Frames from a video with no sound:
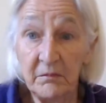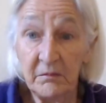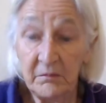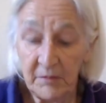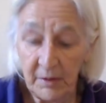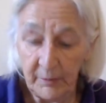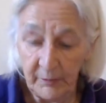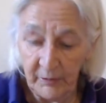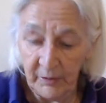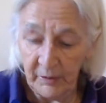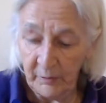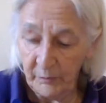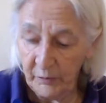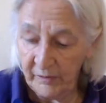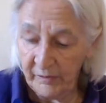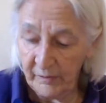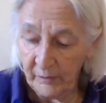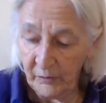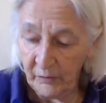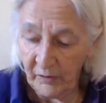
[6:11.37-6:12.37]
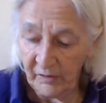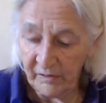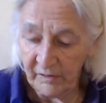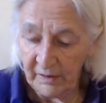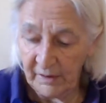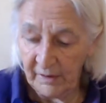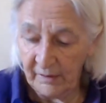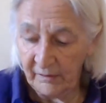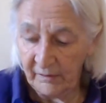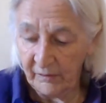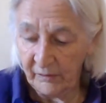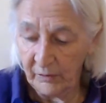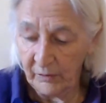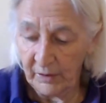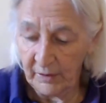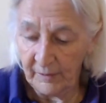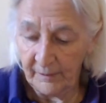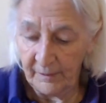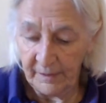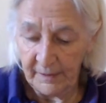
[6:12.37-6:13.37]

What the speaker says: maybe we can put some cross lines as well.